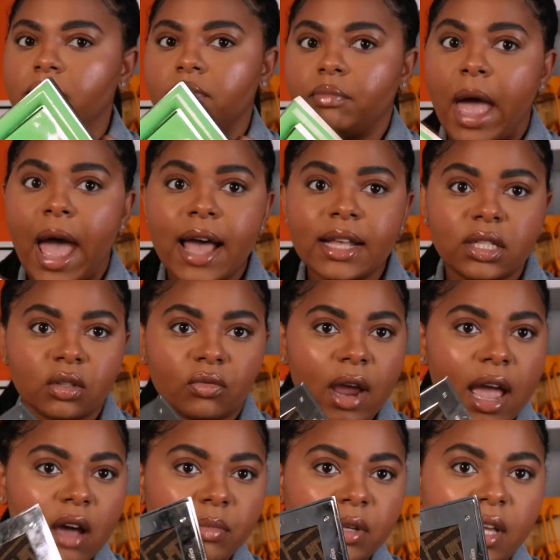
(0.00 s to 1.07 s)
passed
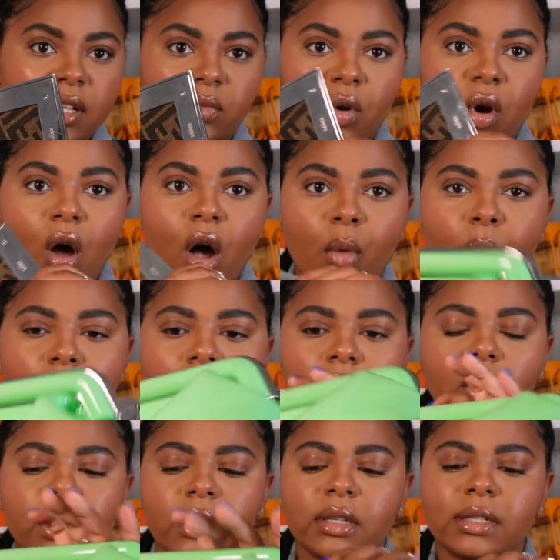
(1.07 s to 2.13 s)
around because we're all
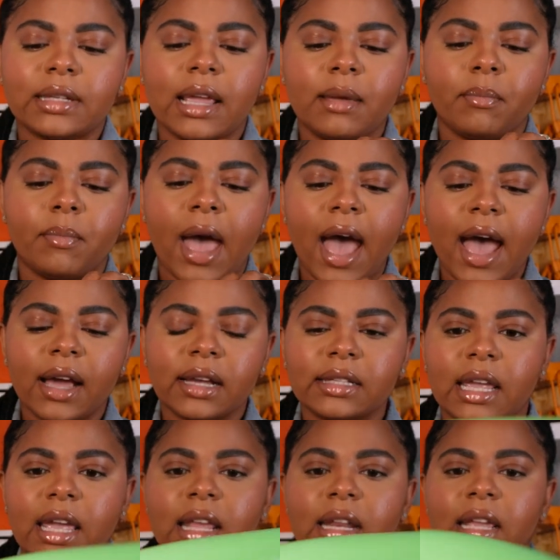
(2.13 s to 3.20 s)
borrowing the same bags,
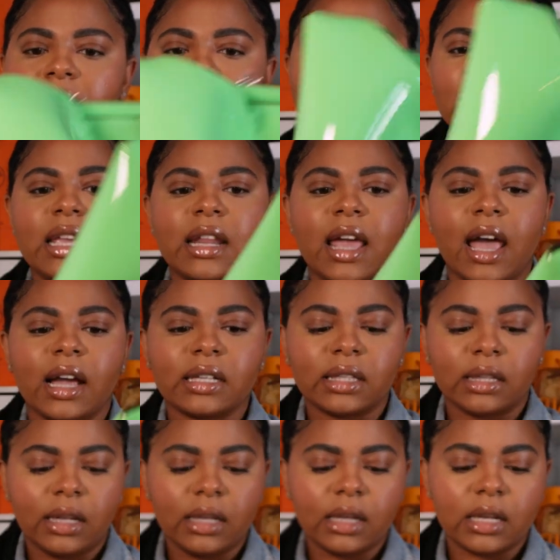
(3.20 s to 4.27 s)
and it's in
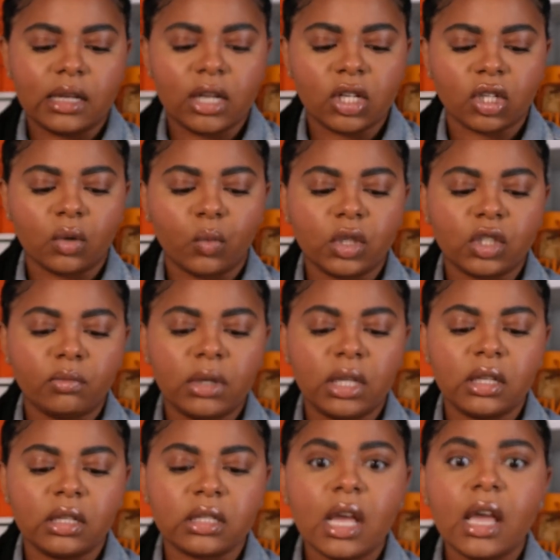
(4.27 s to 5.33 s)
excellent condition, which
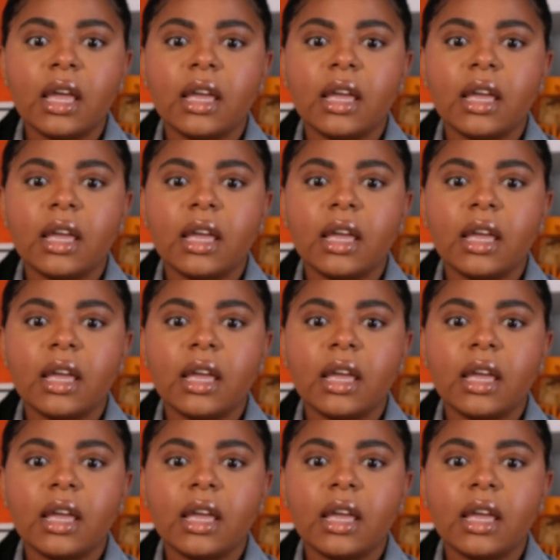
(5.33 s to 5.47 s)
means